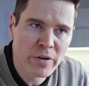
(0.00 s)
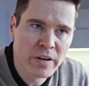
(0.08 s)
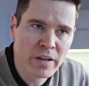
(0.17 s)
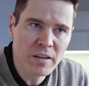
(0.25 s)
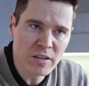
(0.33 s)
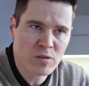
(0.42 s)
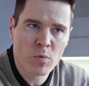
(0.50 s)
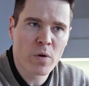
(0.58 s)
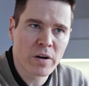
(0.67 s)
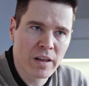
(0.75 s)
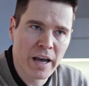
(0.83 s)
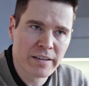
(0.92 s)
It doesn't
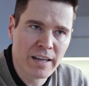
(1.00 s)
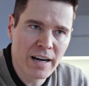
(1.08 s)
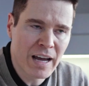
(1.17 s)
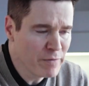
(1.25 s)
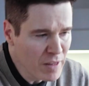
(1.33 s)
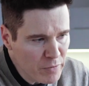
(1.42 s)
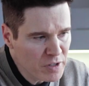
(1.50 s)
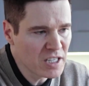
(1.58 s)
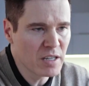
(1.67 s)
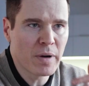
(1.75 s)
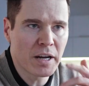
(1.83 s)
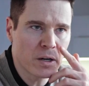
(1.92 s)
work like that. I've never
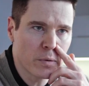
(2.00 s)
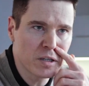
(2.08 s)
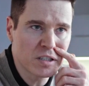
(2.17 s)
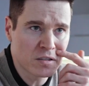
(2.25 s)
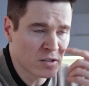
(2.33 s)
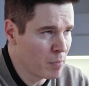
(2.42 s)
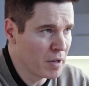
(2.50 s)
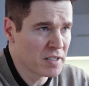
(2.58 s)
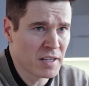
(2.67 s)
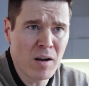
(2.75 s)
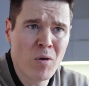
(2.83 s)
seen in my career somebody say,